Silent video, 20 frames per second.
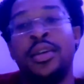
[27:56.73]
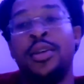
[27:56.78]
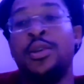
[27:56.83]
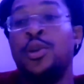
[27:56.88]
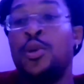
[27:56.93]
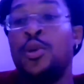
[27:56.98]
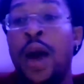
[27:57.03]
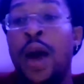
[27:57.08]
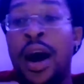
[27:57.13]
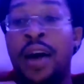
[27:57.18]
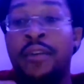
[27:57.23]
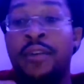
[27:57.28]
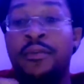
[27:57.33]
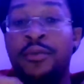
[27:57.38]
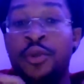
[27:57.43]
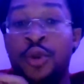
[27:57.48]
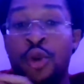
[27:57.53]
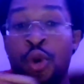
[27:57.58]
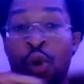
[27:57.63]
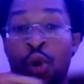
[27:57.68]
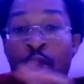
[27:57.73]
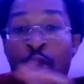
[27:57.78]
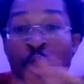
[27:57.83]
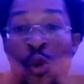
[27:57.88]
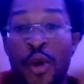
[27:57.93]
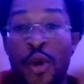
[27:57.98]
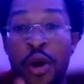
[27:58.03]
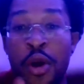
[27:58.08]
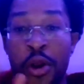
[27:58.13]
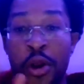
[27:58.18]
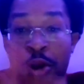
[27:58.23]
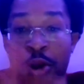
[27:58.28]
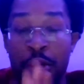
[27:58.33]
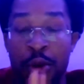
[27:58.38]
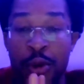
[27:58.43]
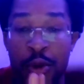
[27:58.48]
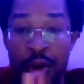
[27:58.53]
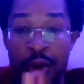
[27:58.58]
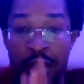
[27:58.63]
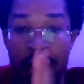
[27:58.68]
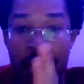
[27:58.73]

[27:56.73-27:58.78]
You have no clue.